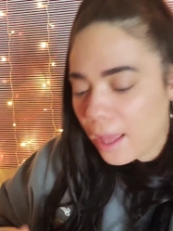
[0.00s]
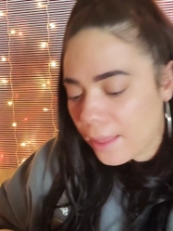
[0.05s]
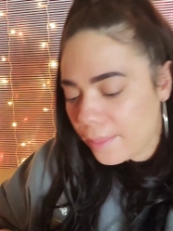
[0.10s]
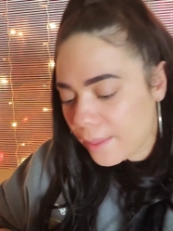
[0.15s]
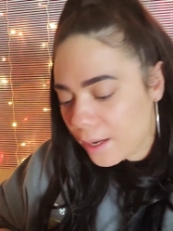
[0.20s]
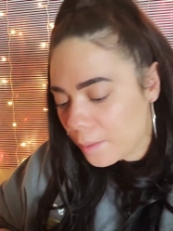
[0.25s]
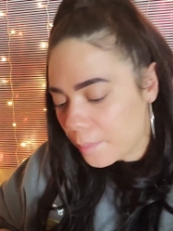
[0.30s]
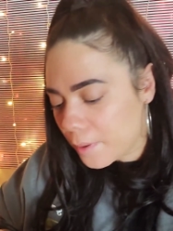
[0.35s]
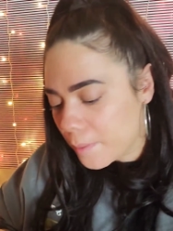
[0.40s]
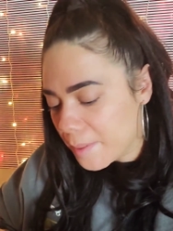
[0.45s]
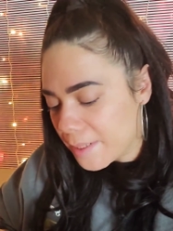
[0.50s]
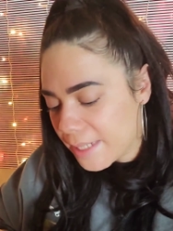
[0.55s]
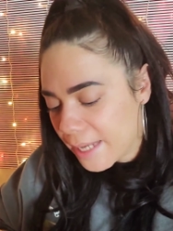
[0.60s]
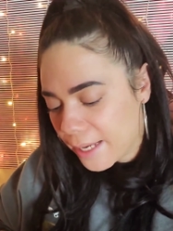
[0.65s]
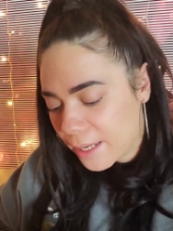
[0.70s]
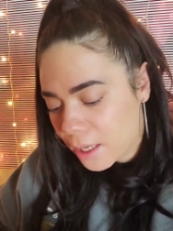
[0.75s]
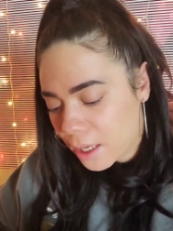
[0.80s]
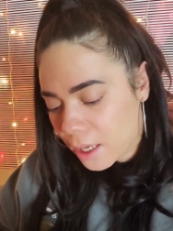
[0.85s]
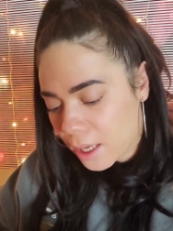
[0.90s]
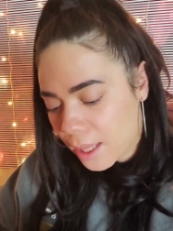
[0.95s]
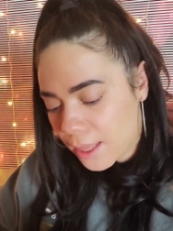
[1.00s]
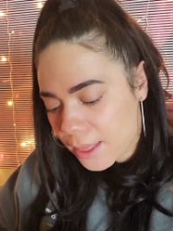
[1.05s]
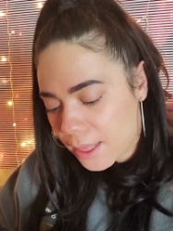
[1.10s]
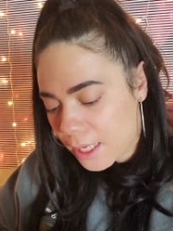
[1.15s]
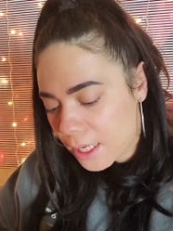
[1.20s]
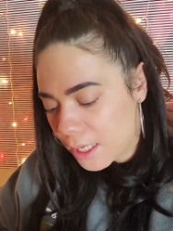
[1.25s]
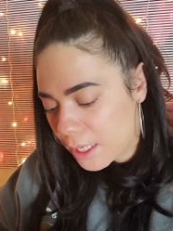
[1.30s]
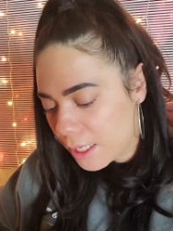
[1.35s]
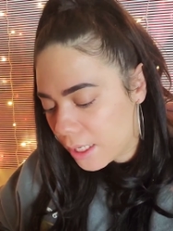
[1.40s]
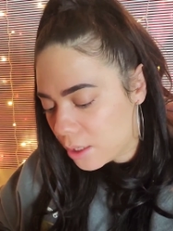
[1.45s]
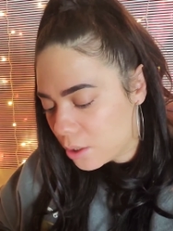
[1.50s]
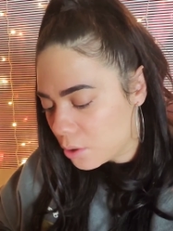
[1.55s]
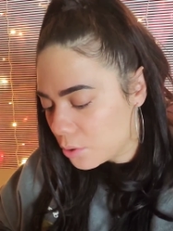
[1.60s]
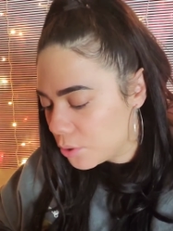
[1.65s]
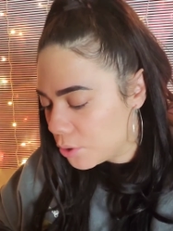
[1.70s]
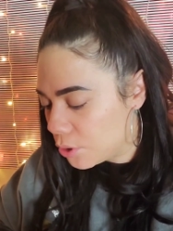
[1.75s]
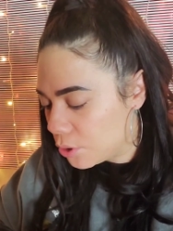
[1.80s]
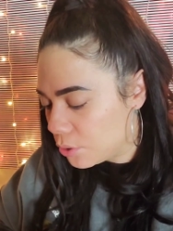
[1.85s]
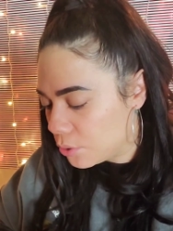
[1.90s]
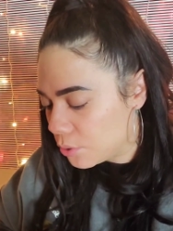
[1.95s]
and then I'm going to be taking the Eco
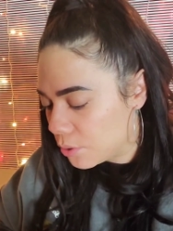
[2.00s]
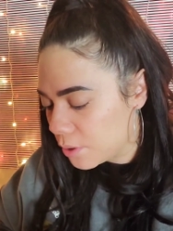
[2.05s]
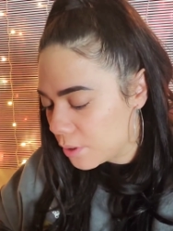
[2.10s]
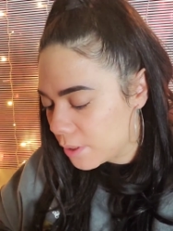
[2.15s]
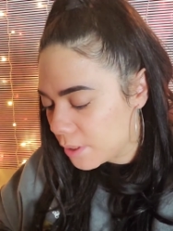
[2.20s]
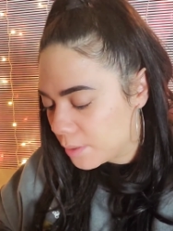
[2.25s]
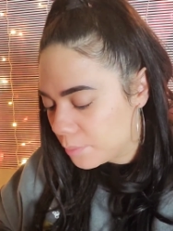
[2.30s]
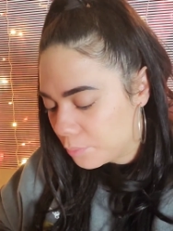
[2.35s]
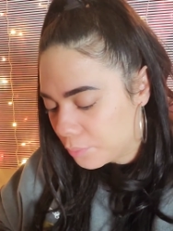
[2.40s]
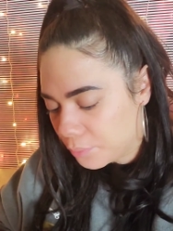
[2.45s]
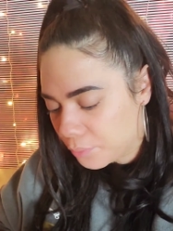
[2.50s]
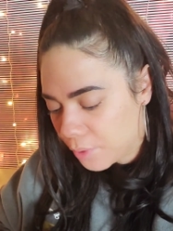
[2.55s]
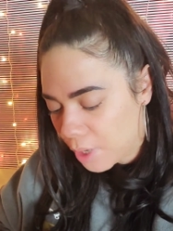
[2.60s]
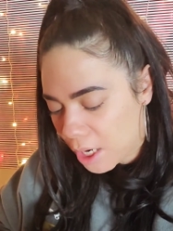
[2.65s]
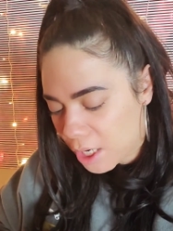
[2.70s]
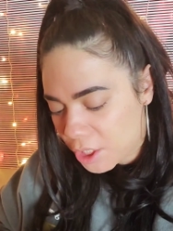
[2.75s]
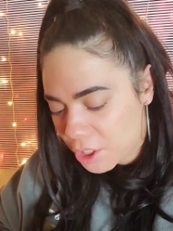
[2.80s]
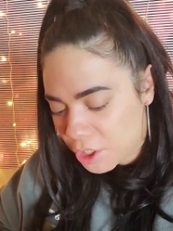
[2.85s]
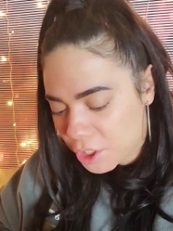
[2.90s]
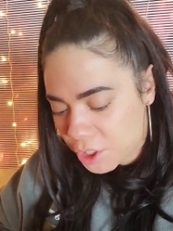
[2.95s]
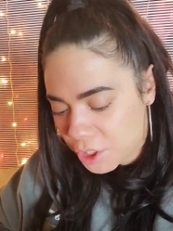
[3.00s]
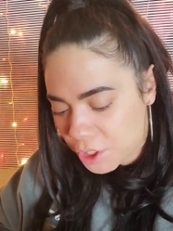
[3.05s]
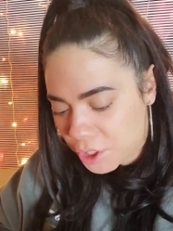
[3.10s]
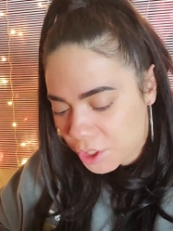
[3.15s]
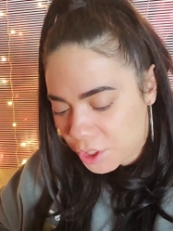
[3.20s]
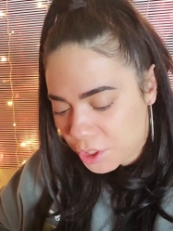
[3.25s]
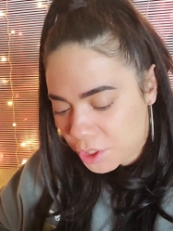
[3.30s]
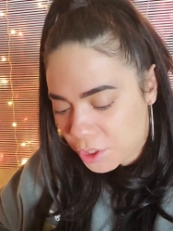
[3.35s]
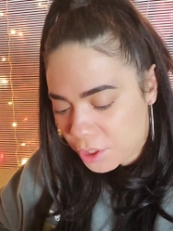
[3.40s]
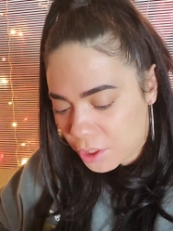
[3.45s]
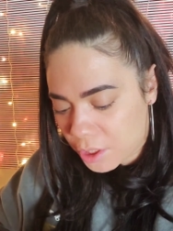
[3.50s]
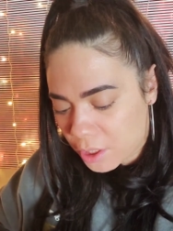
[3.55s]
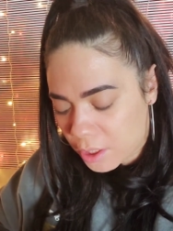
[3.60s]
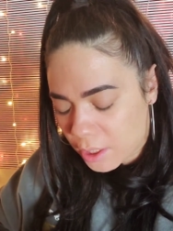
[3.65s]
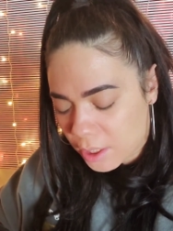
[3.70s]
Tools brush